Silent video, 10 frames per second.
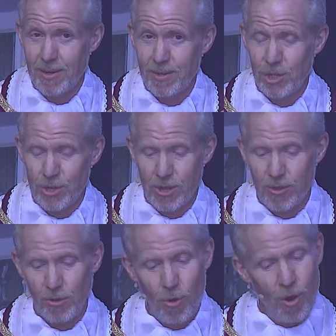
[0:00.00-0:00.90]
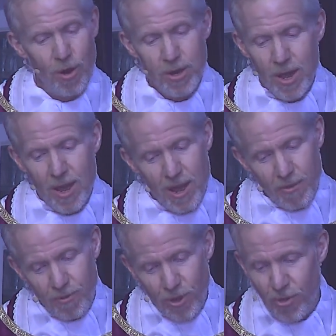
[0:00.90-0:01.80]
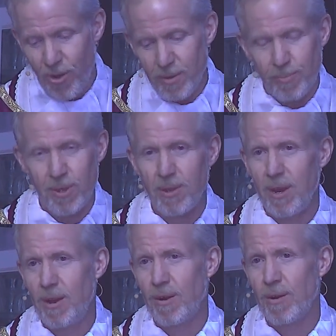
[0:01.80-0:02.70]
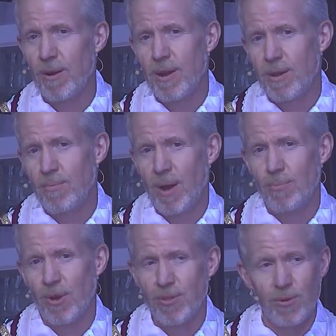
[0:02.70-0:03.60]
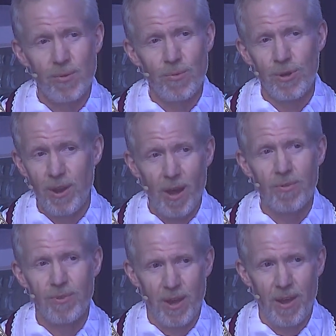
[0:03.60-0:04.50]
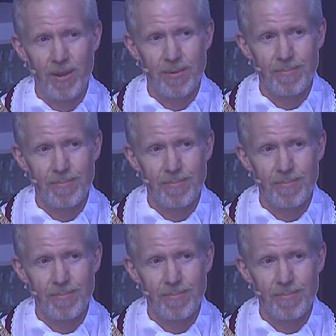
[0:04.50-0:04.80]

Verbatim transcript: She says, Lord, if you had been here, my brother would not have died.